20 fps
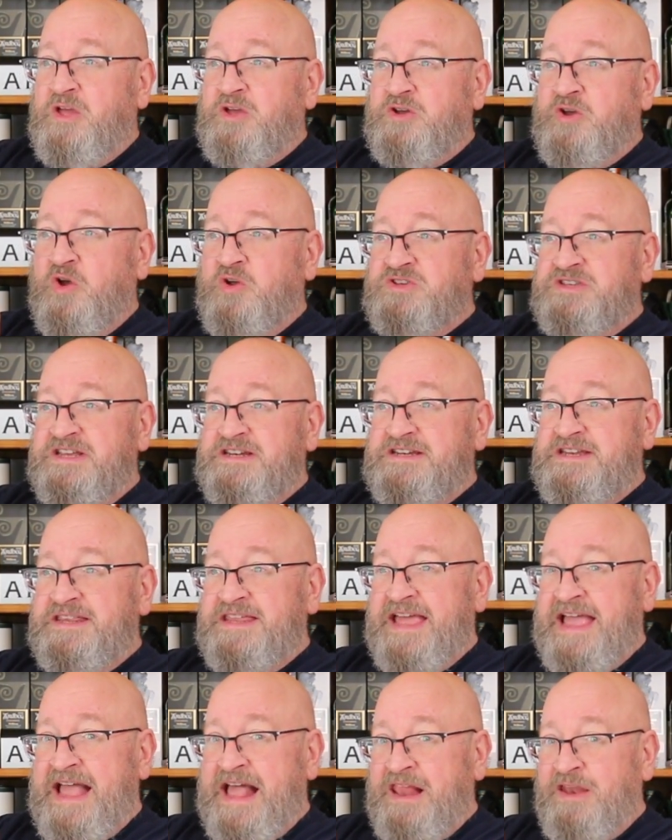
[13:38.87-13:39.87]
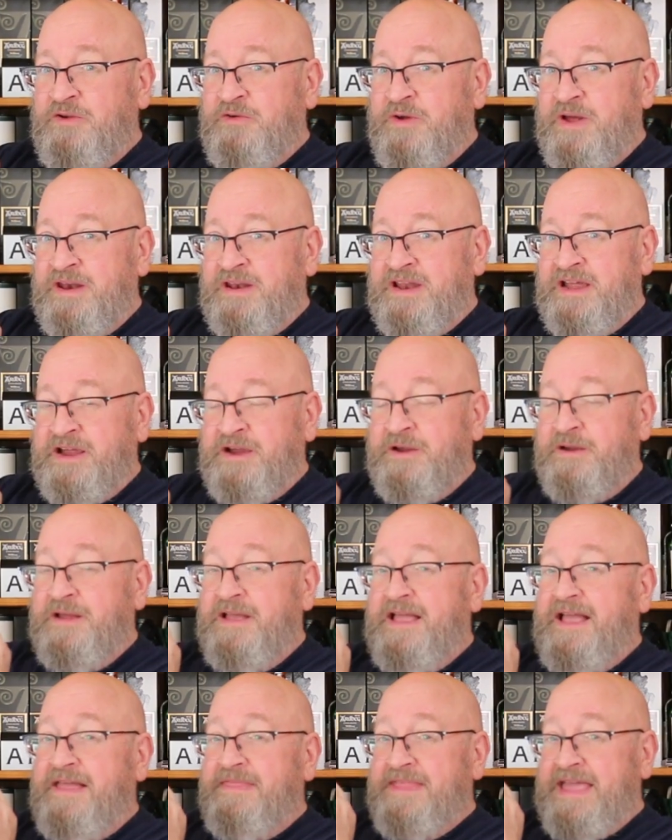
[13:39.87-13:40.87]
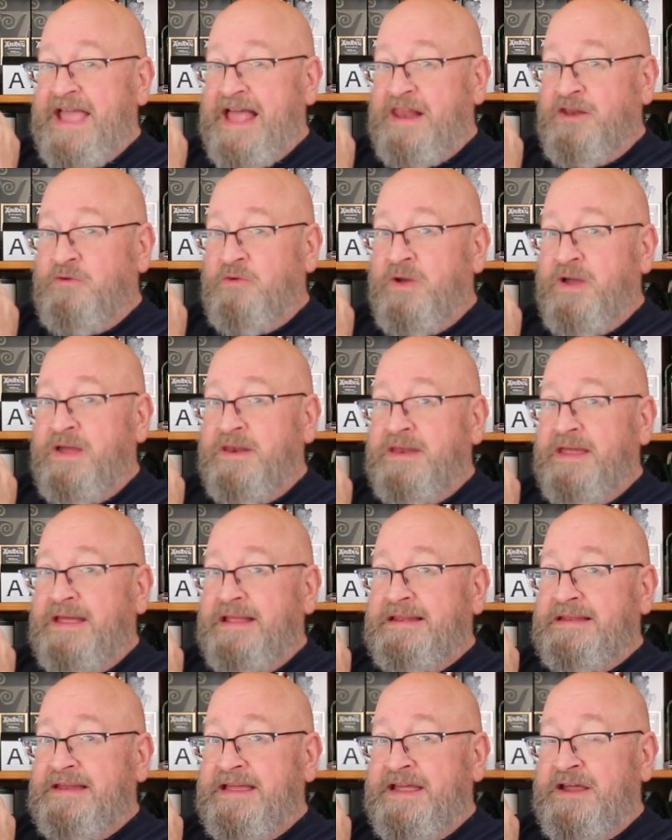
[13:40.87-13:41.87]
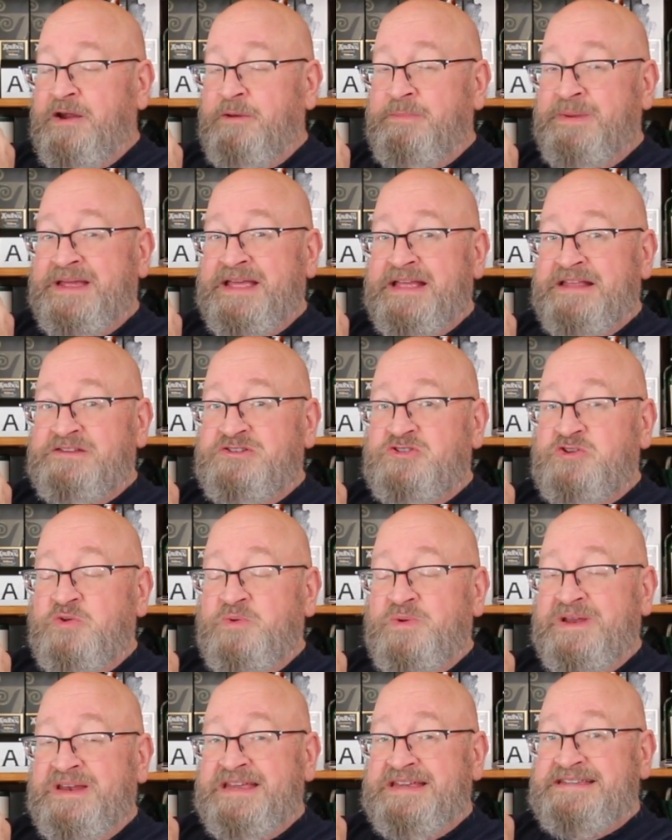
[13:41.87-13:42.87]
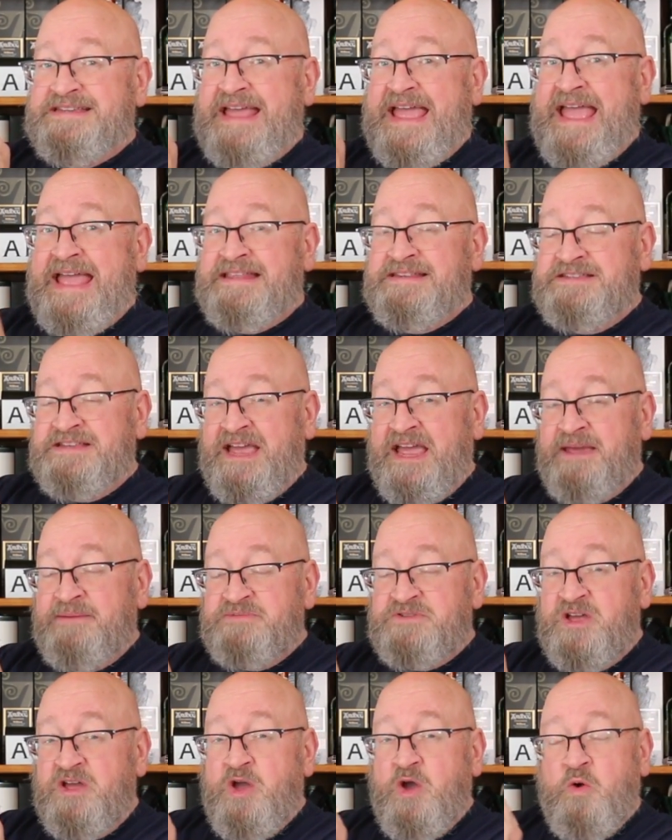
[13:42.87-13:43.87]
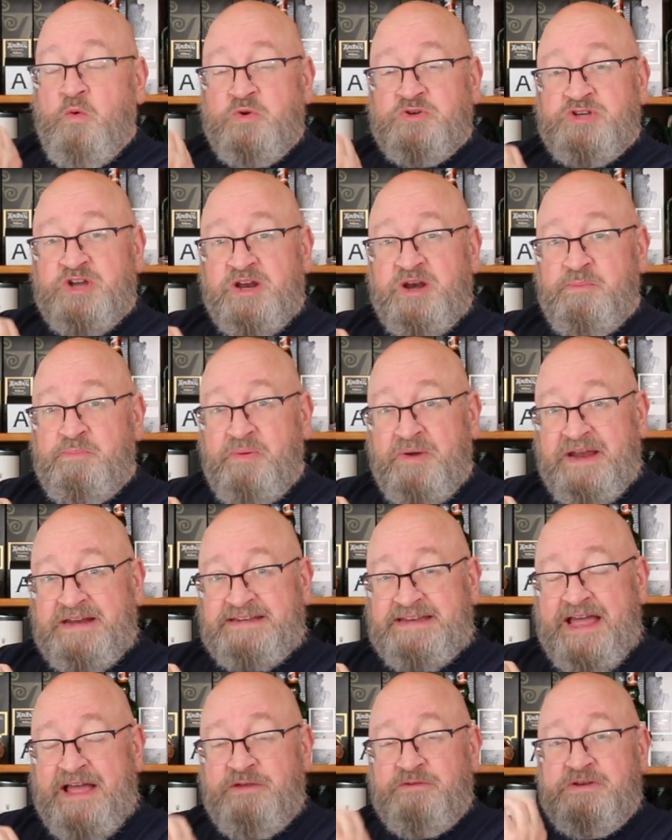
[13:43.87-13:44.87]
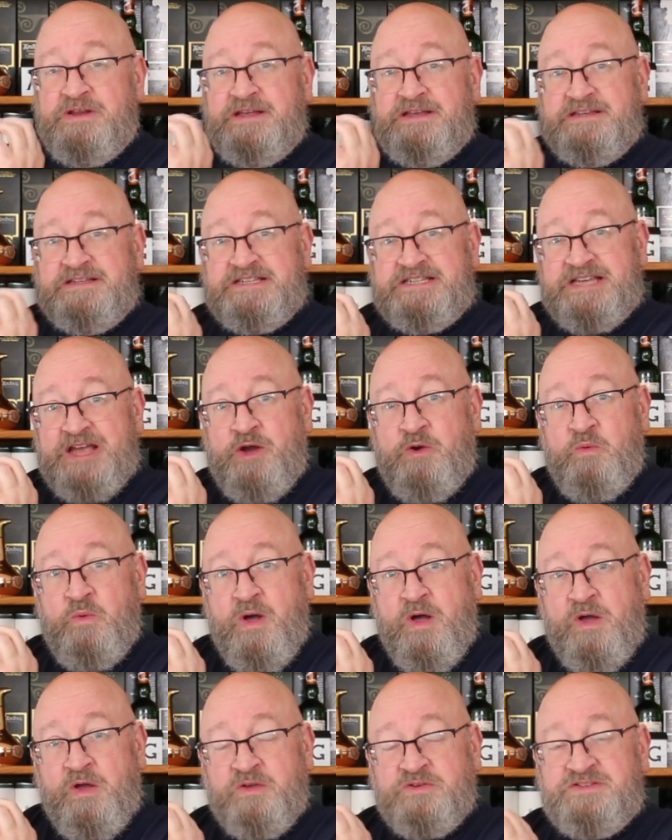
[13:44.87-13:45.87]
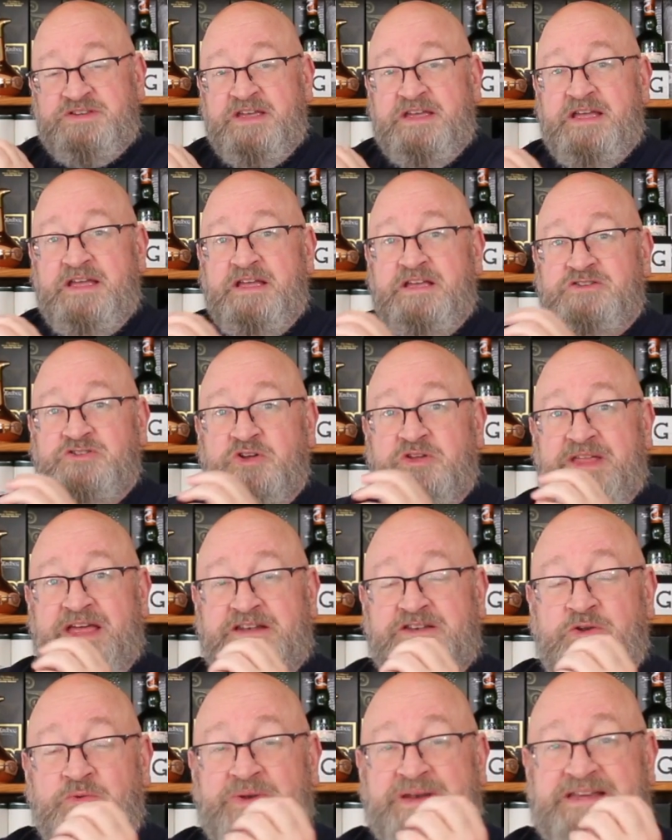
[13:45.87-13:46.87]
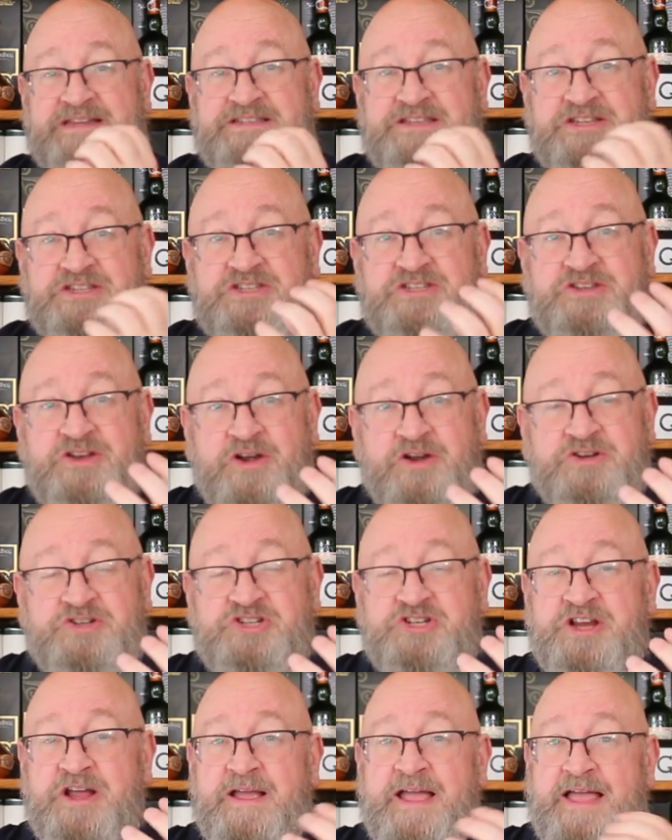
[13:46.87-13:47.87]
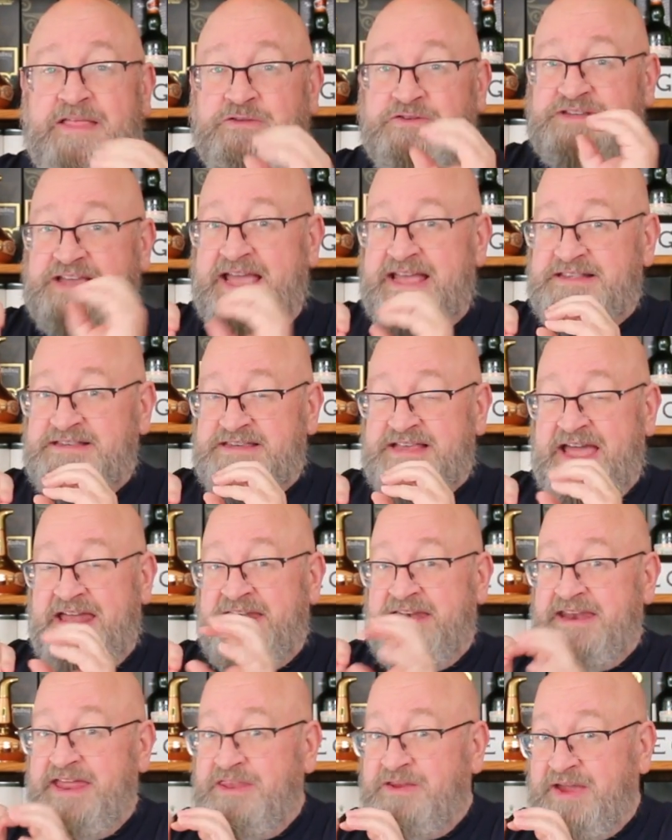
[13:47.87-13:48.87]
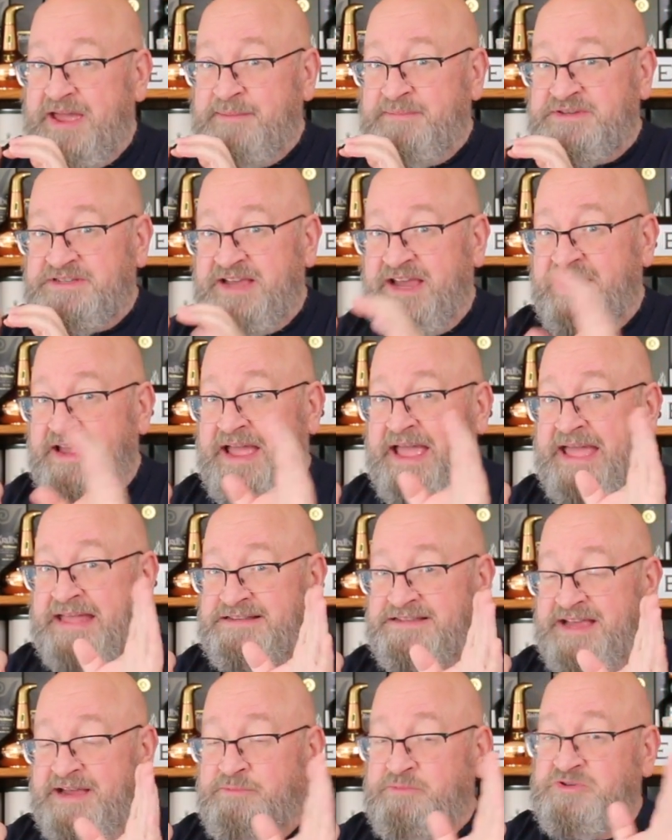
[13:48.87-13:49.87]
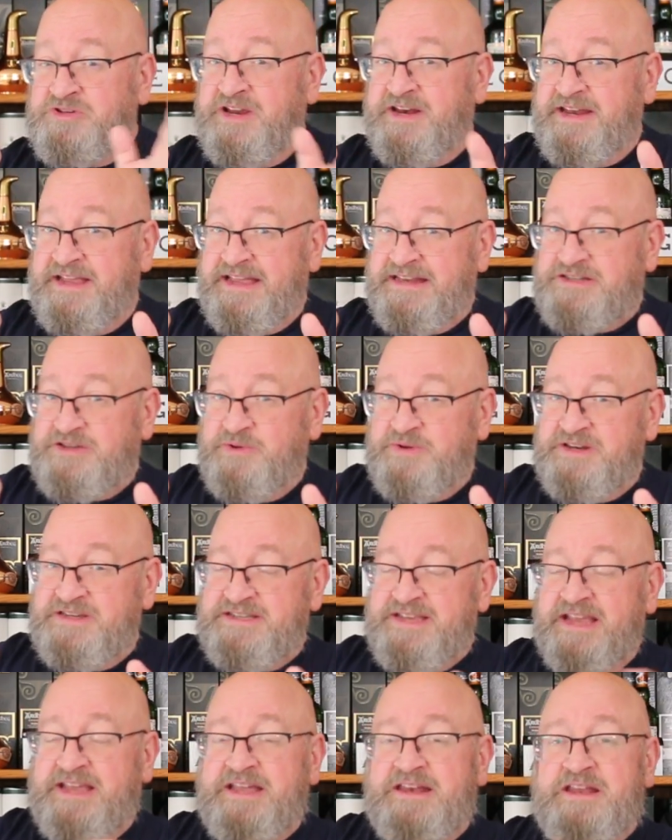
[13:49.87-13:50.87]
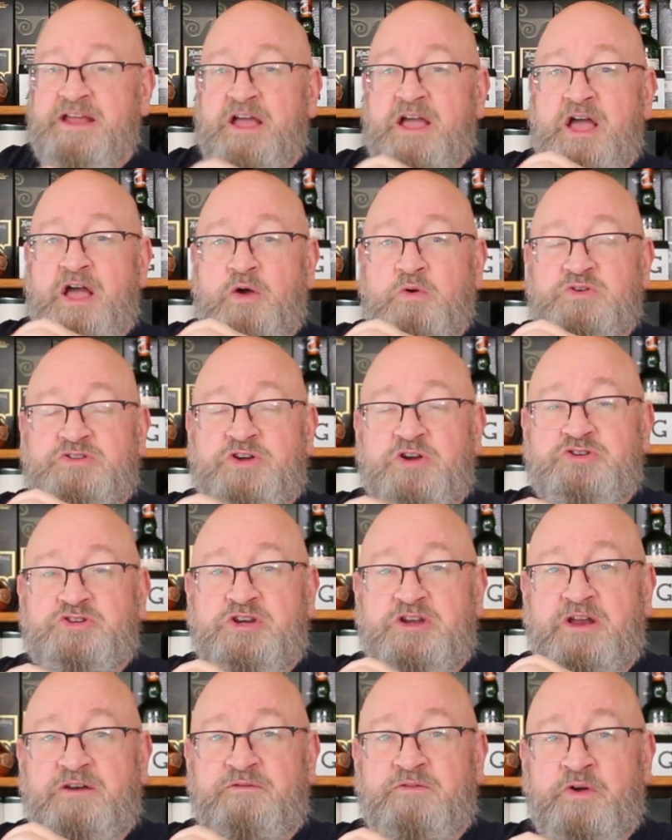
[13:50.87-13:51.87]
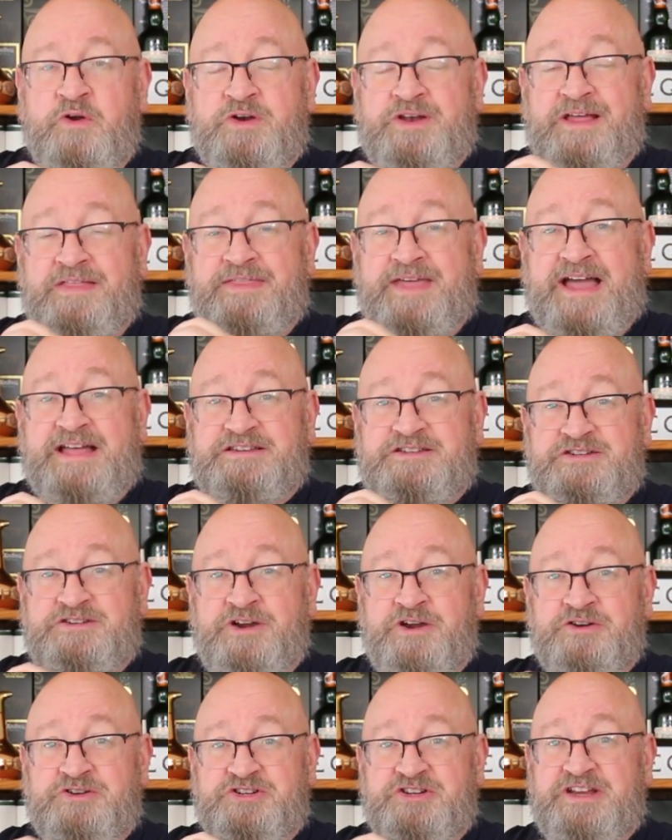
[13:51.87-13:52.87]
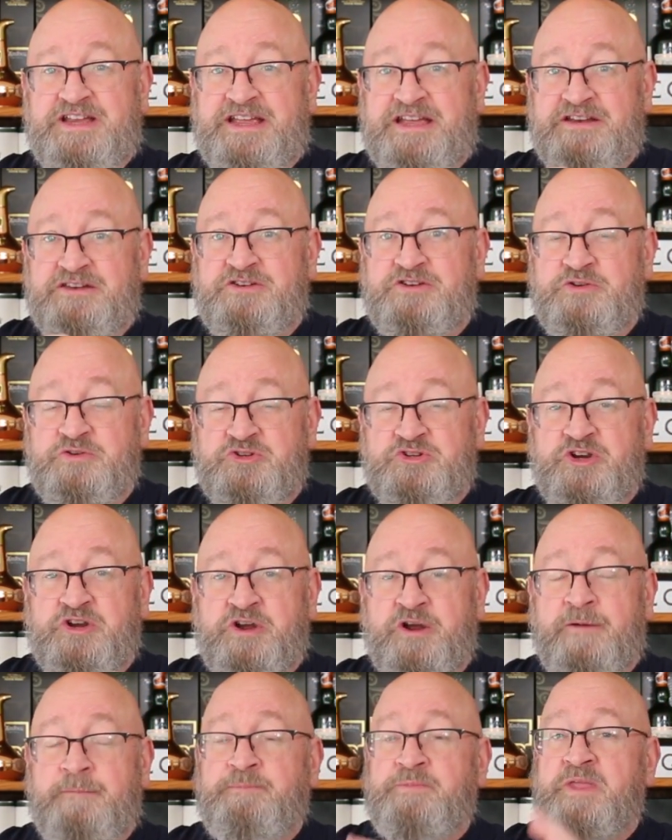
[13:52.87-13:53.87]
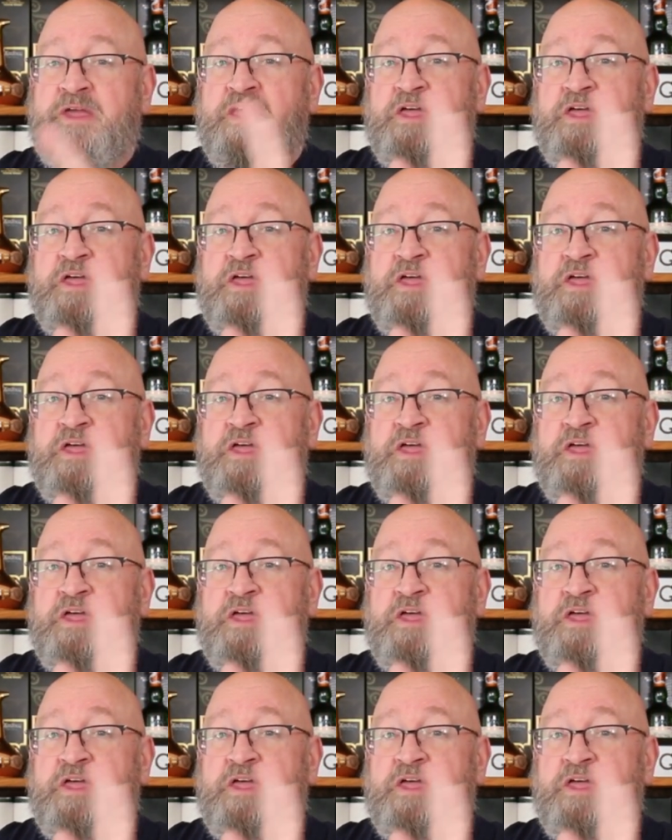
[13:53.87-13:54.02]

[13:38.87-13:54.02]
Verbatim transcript: goes into the aleurone layer, and the aleurone layer begins to release enzymes, which are going to break down cell walls so that to release the starch and there's en- another enzyme, enzyme, which we're going to get to in a second, will start to convert that starch into sugar.